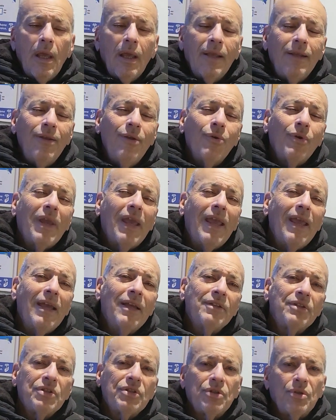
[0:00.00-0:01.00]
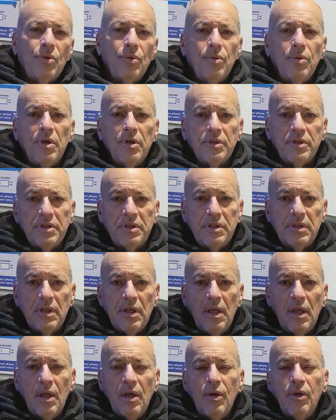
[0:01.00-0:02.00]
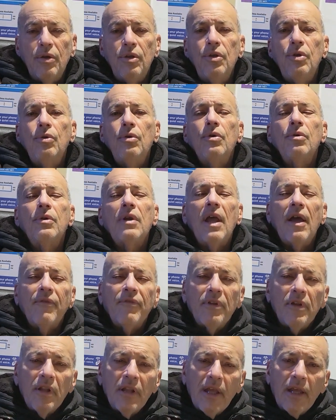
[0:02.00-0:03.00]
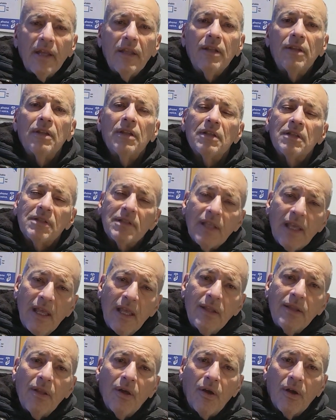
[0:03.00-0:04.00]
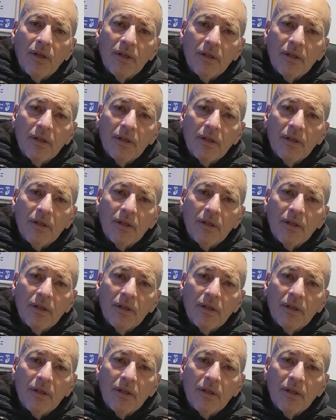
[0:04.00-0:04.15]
You can't sue us. You don't have a leg to stand on.